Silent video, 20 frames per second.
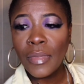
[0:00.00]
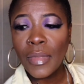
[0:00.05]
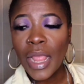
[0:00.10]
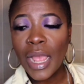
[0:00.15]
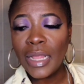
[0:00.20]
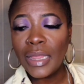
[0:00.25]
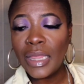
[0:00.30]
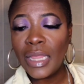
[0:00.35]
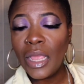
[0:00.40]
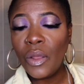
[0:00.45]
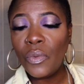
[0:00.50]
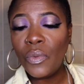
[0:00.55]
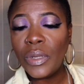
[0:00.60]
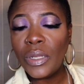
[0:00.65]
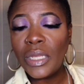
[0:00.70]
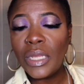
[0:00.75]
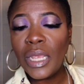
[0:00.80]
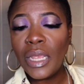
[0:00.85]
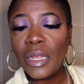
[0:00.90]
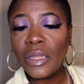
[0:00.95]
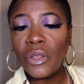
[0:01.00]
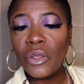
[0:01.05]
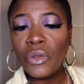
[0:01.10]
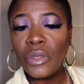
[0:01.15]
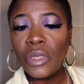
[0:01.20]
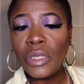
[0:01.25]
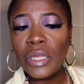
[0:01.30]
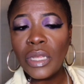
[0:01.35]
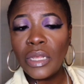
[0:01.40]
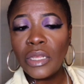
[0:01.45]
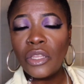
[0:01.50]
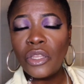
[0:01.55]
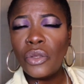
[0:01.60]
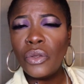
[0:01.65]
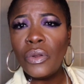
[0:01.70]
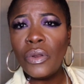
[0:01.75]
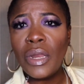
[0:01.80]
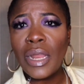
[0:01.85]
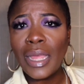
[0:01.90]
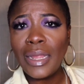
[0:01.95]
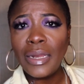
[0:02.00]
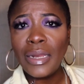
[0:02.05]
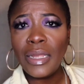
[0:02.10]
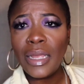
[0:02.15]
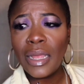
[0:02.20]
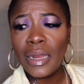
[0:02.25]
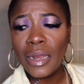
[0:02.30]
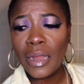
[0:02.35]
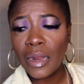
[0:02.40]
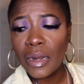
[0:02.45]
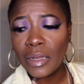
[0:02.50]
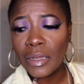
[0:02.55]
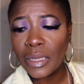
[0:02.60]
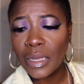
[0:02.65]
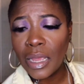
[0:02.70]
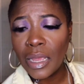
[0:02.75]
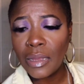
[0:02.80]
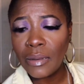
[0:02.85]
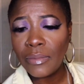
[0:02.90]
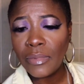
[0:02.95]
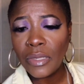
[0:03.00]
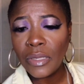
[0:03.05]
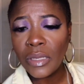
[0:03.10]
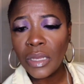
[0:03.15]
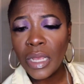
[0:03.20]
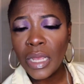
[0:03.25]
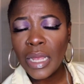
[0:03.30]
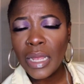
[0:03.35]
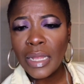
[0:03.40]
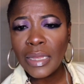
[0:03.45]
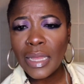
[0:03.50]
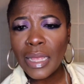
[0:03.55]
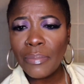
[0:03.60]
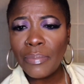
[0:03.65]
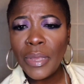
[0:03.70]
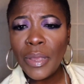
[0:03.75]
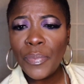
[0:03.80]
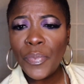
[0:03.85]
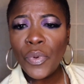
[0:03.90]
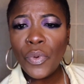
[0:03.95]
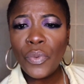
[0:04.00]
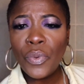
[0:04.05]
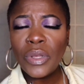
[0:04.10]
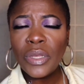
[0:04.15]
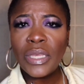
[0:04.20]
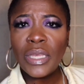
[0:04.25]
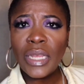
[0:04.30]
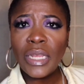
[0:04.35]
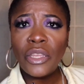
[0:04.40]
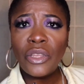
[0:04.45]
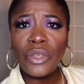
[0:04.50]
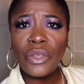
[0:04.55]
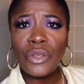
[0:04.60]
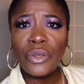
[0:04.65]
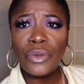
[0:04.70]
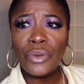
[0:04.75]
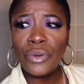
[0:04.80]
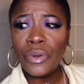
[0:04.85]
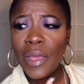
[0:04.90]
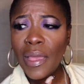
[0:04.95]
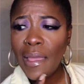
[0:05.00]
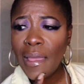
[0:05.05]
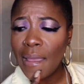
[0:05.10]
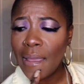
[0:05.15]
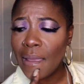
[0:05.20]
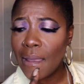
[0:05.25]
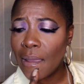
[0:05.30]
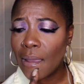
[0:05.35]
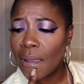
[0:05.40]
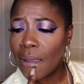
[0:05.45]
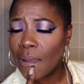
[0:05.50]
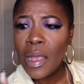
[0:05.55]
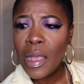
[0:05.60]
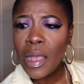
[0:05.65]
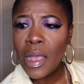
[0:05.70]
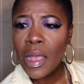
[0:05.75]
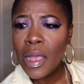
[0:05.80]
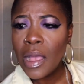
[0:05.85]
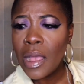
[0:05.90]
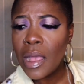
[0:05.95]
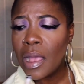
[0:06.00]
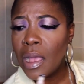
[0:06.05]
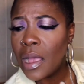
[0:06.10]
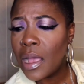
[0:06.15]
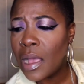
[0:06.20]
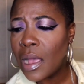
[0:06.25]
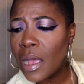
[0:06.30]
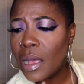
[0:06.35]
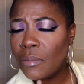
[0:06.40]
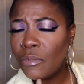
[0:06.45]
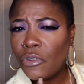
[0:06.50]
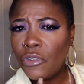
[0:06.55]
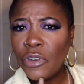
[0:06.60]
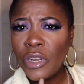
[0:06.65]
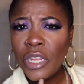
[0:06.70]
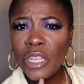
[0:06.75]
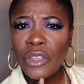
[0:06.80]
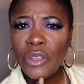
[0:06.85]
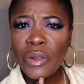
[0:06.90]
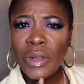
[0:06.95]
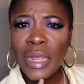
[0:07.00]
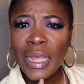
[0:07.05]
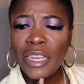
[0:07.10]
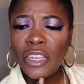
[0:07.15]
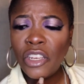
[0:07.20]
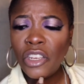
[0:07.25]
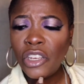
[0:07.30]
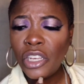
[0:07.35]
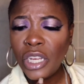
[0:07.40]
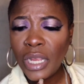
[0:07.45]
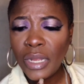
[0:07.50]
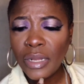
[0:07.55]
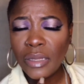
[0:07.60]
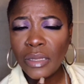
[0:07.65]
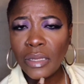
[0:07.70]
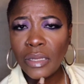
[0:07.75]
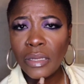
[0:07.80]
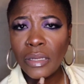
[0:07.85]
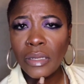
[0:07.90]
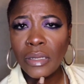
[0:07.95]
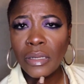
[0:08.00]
I think we take those things too lightly a lot of times, that people will say to you, hey, I'm treating you like shit.